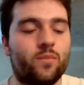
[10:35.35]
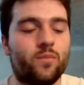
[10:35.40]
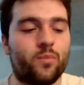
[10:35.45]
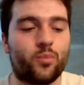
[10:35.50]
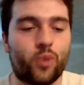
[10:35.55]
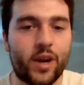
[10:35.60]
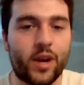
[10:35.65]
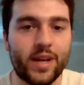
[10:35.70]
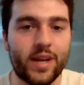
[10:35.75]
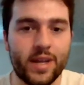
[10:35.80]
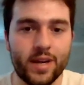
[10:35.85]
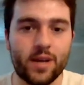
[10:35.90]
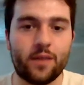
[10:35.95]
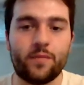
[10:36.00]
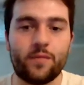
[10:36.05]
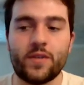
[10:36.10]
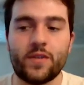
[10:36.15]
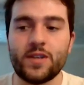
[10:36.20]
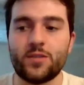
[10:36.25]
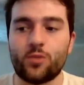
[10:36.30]
breaking of
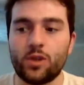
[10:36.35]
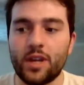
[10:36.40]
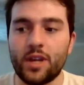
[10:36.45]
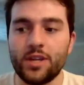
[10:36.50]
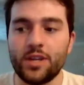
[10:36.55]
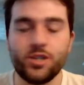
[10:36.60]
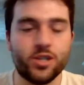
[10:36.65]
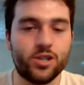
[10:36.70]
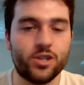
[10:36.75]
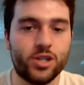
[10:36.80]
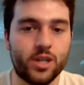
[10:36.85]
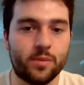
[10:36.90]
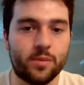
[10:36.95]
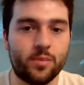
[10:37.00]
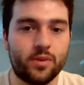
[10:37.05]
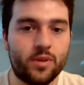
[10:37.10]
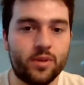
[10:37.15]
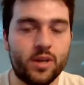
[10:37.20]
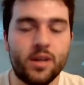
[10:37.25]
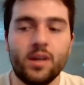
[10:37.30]
his relationship,
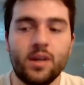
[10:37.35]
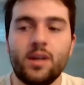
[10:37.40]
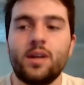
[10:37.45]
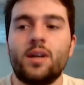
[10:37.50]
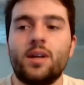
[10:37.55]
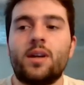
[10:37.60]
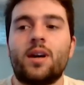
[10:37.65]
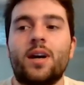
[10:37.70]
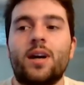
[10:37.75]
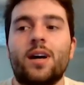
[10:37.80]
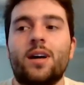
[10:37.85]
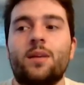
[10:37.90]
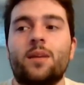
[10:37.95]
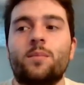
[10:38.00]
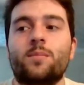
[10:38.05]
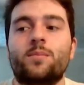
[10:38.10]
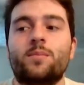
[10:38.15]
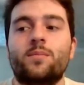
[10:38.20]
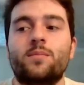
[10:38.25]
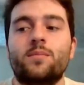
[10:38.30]

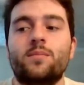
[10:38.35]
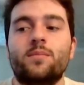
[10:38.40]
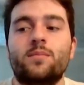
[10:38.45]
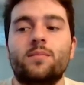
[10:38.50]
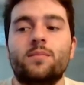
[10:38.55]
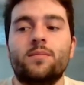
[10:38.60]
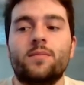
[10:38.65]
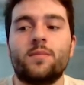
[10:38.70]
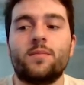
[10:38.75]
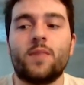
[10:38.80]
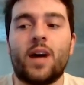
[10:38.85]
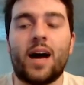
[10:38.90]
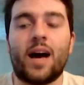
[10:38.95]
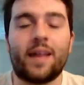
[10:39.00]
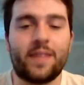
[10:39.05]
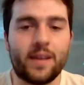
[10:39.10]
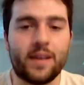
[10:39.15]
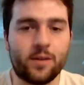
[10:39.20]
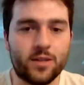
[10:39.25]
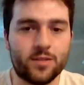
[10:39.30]
I
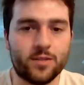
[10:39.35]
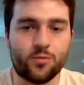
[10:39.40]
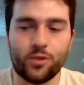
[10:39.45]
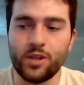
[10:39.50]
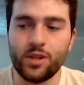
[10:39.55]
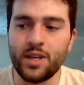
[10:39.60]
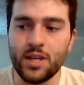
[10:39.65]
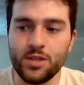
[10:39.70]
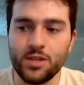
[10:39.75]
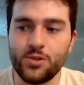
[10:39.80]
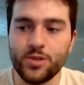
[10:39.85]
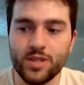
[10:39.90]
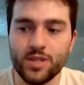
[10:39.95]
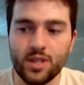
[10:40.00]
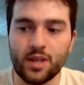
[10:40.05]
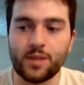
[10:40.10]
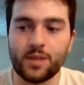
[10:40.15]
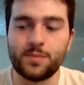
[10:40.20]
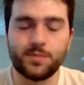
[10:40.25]
think is really interesting.